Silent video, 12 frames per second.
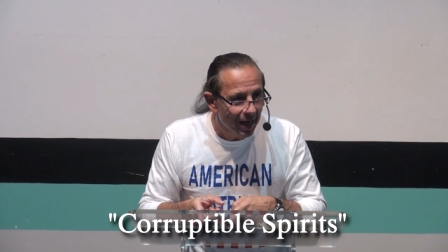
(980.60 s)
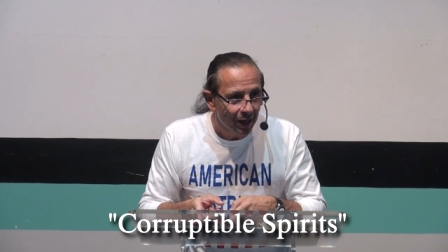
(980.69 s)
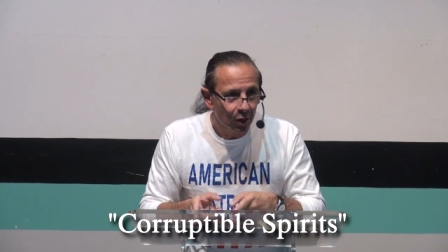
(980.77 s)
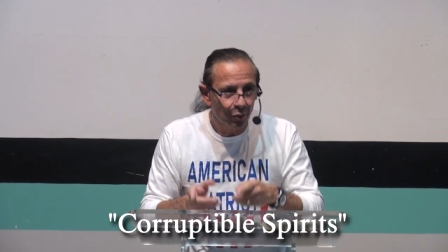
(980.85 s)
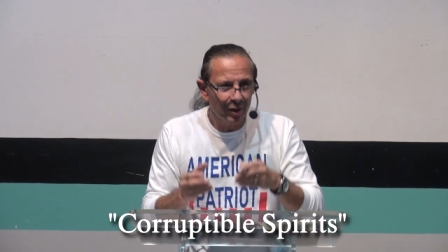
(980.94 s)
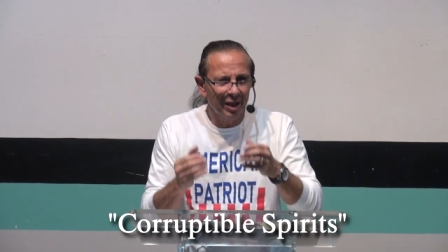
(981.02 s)

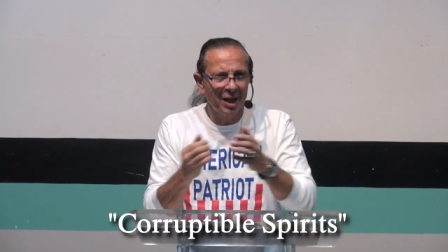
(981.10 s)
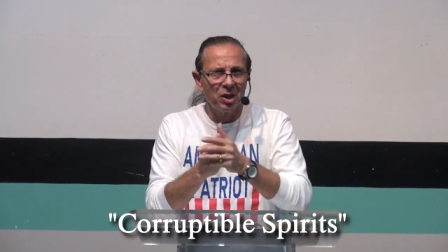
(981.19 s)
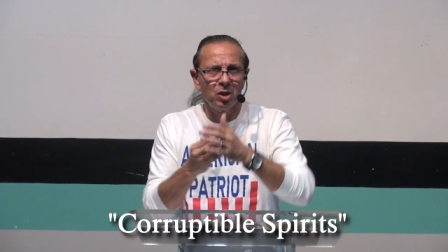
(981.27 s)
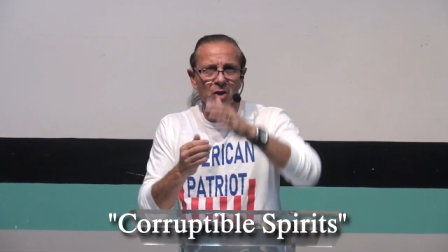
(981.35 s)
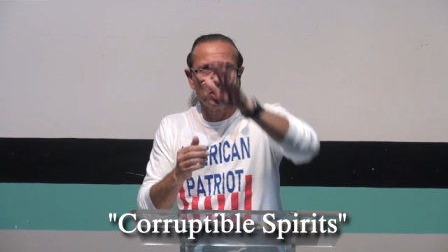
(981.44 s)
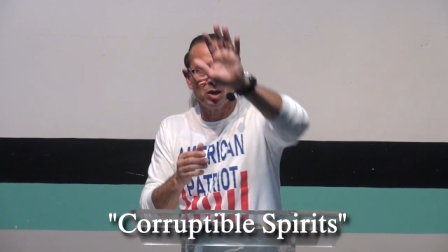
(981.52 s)
Because
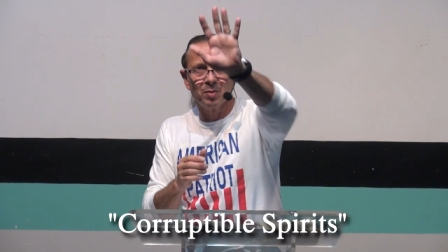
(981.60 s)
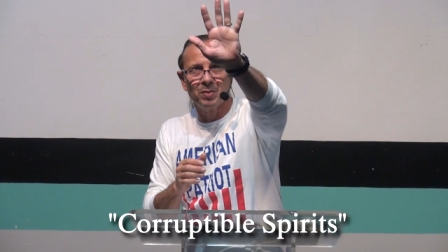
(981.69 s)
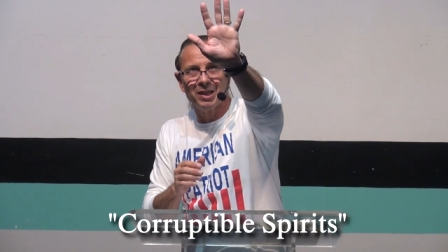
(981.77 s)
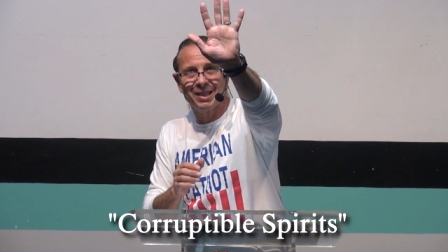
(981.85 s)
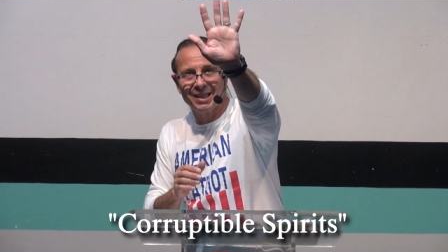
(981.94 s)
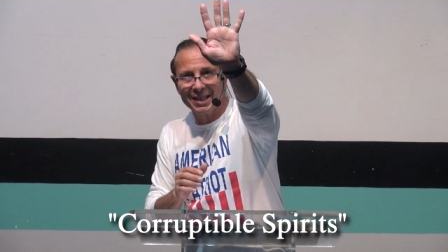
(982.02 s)
relationship
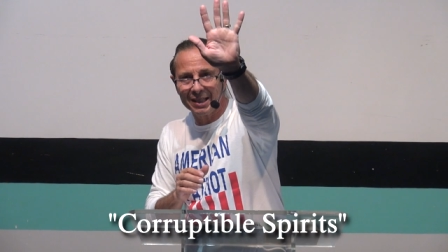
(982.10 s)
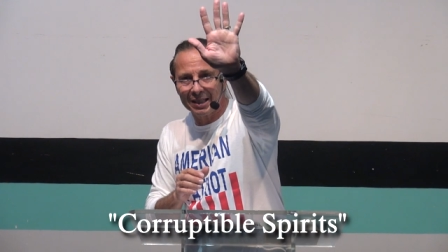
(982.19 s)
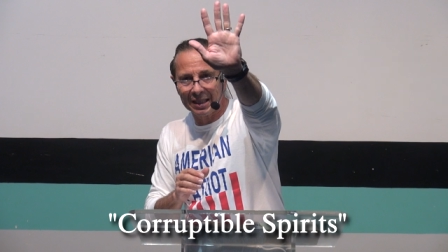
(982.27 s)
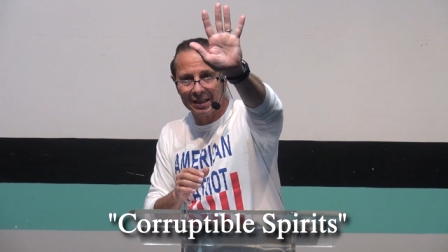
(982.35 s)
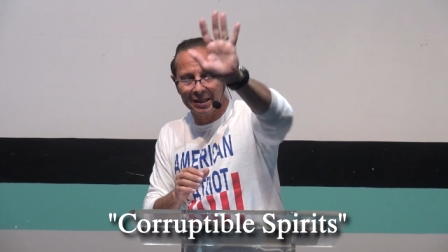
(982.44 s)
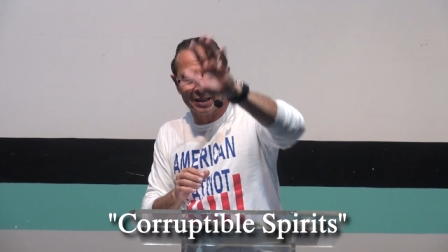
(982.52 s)
is
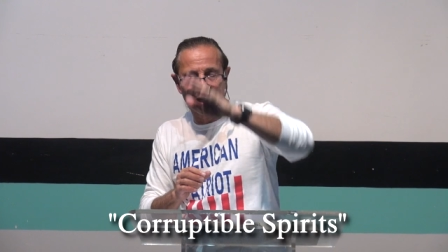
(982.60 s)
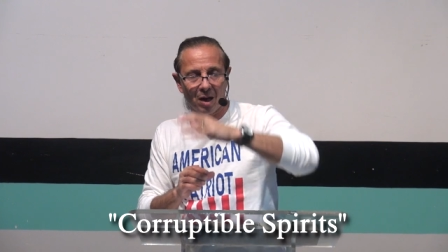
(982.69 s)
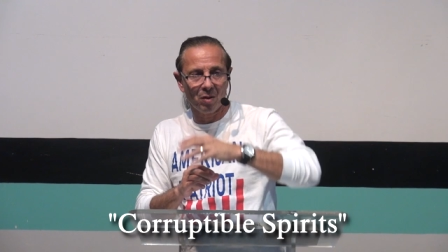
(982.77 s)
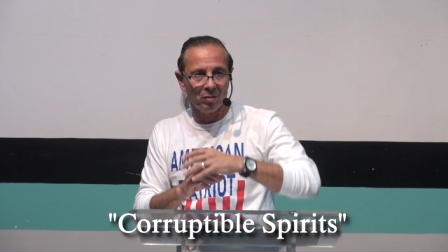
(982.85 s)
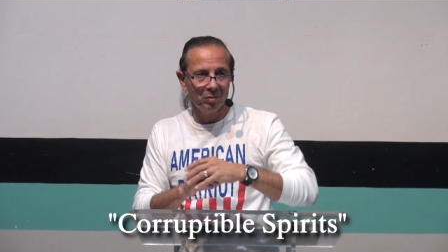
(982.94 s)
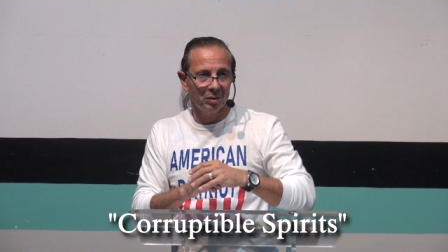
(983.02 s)
distance
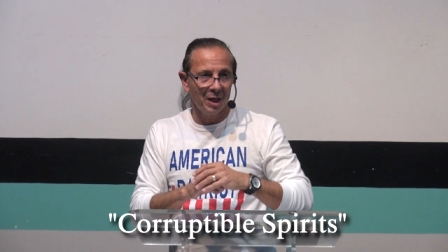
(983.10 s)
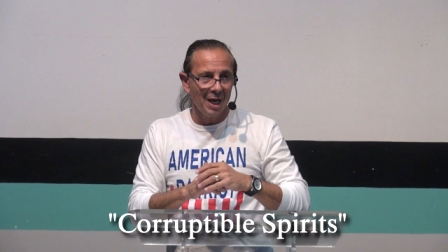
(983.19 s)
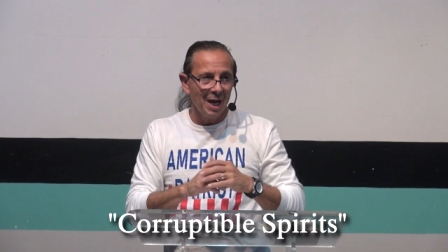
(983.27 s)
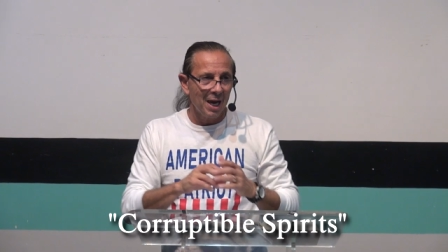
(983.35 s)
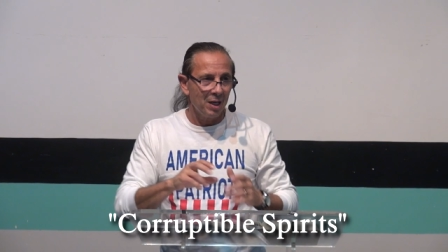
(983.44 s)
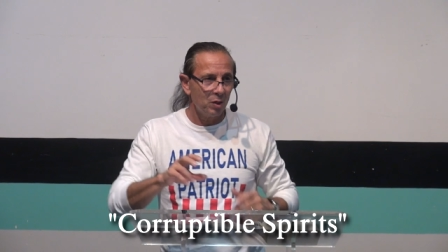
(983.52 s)
now.
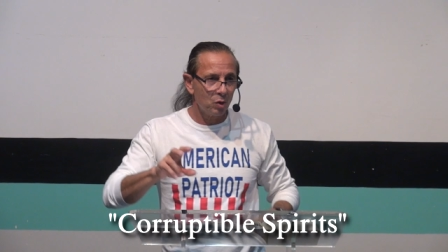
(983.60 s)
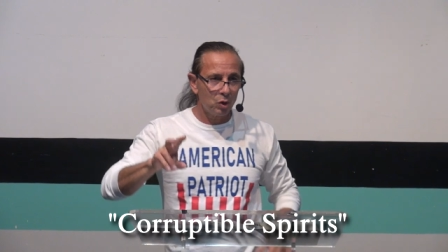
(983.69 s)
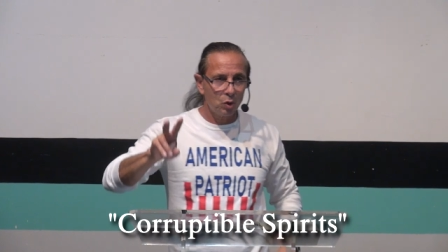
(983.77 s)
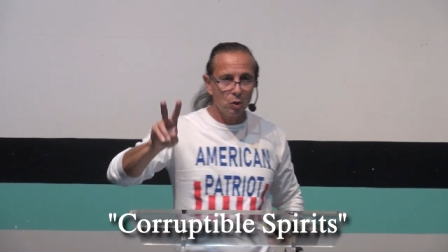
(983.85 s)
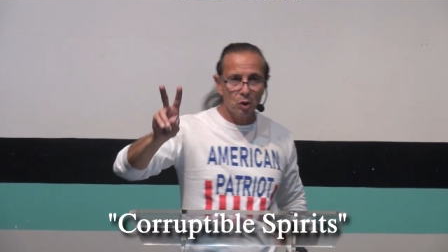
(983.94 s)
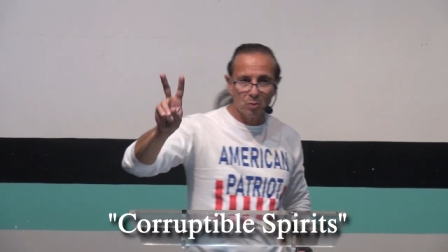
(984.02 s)
And there's
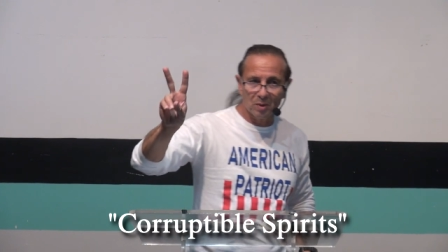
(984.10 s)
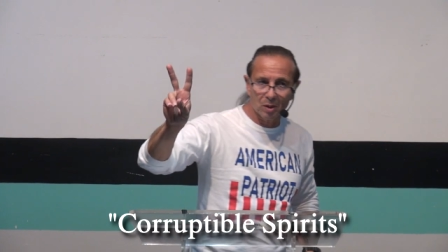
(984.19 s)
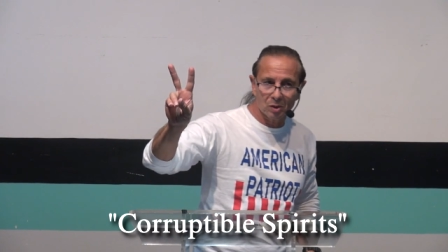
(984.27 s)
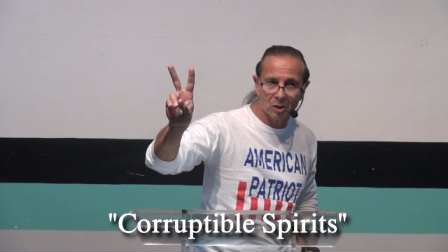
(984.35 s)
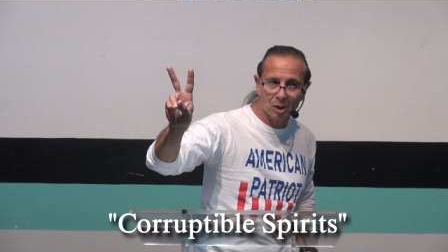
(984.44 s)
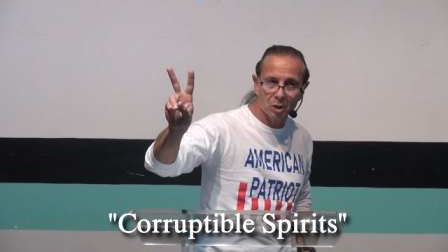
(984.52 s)
two
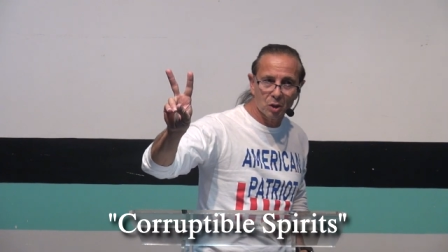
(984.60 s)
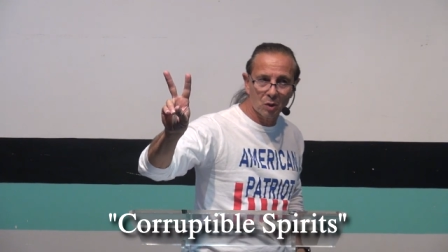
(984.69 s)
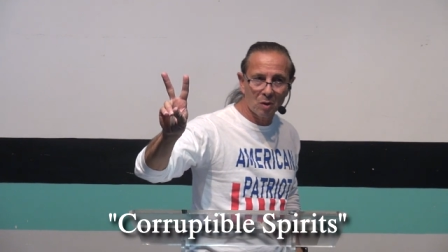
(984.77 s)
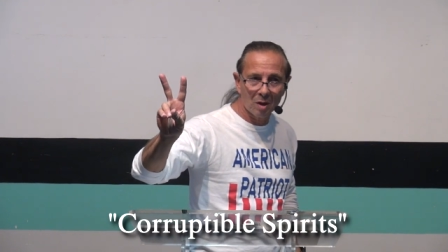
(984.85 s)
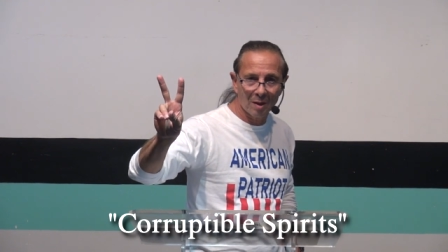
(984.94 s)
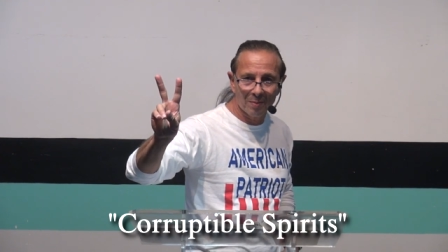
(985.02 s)
spirits that
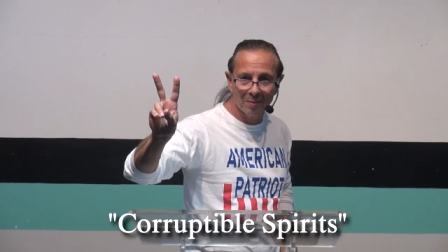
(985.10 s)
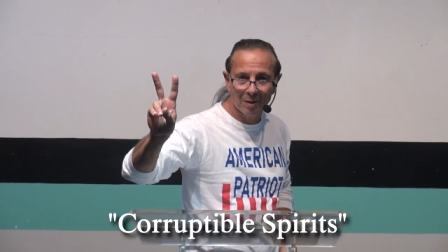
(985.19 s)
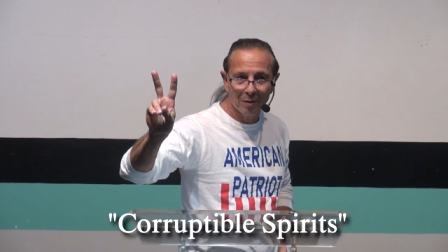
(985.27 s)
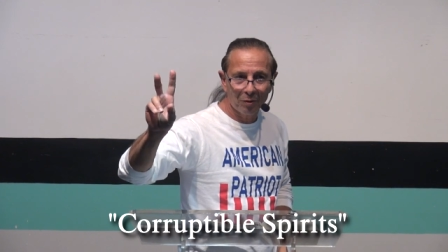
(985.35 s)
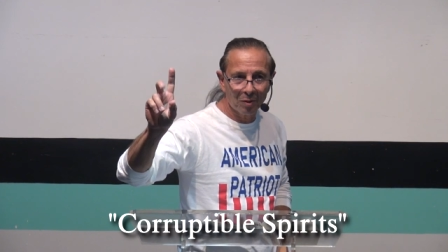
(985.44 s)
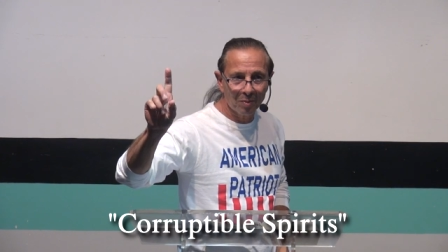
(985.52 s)
show up
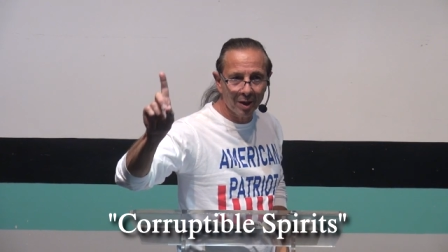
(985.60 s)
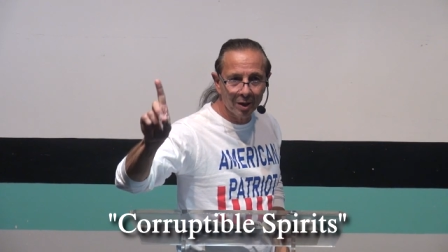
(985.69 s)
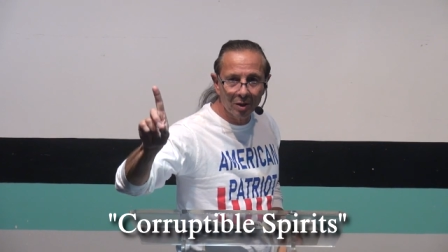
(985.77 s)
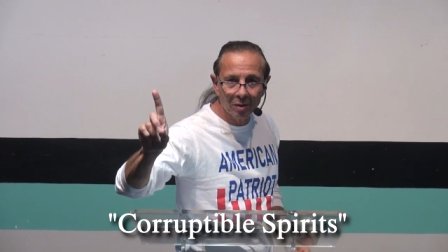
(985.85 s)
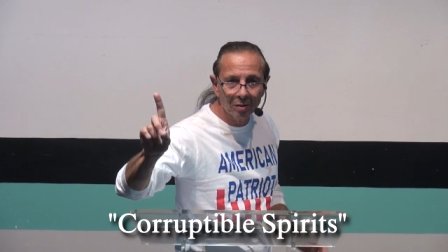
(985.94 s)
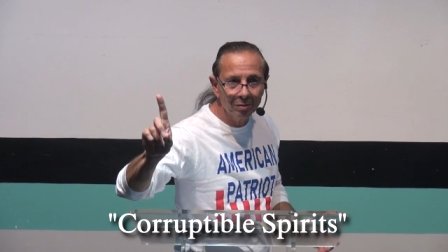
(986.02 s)

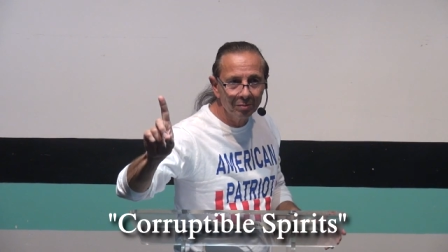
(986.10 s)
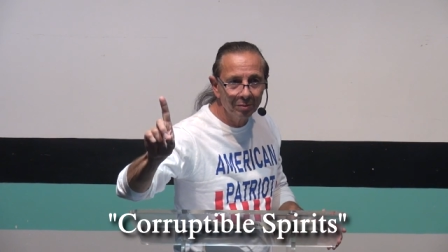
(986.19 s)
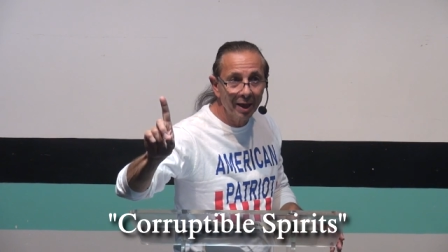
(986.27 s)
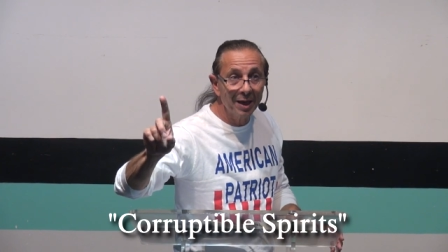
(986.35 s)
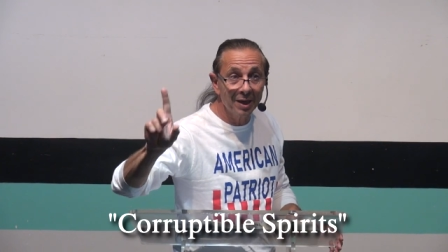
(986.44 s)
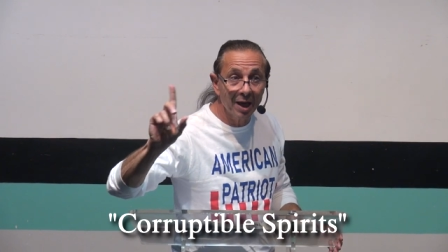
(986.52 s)
familiar
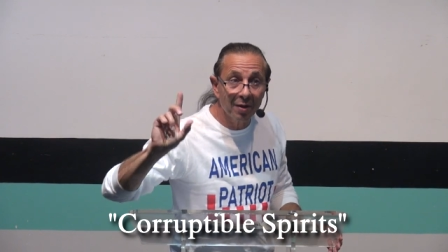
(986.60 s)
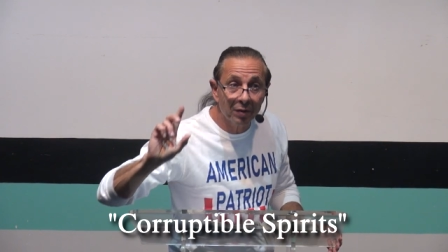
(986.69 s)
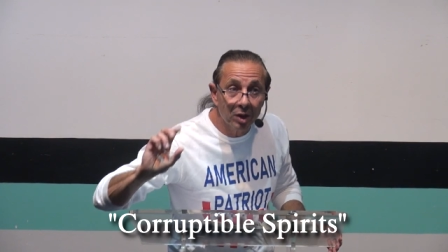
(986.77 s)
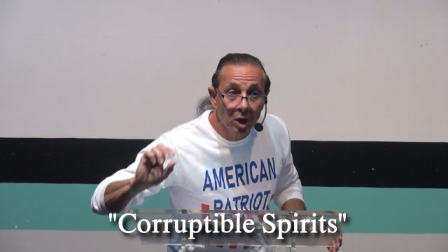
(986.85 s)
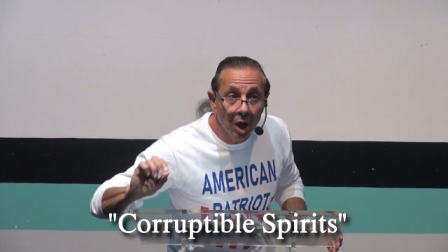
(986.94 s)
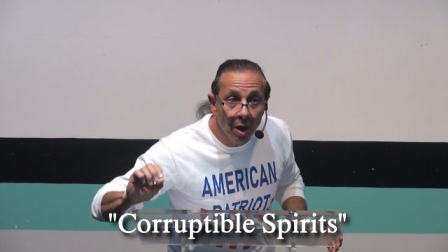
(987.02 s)
and deaf
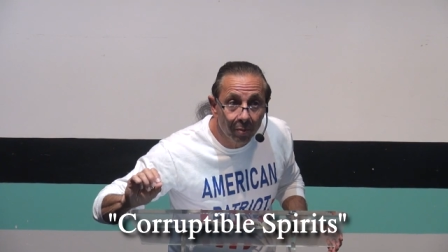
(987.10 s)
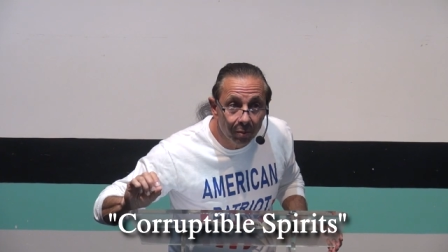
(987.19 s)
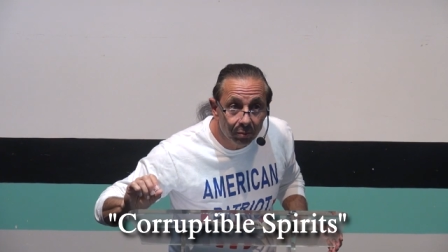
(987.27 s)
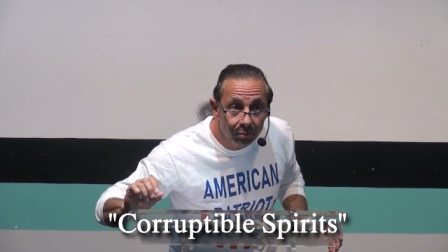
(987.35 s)
and dumb.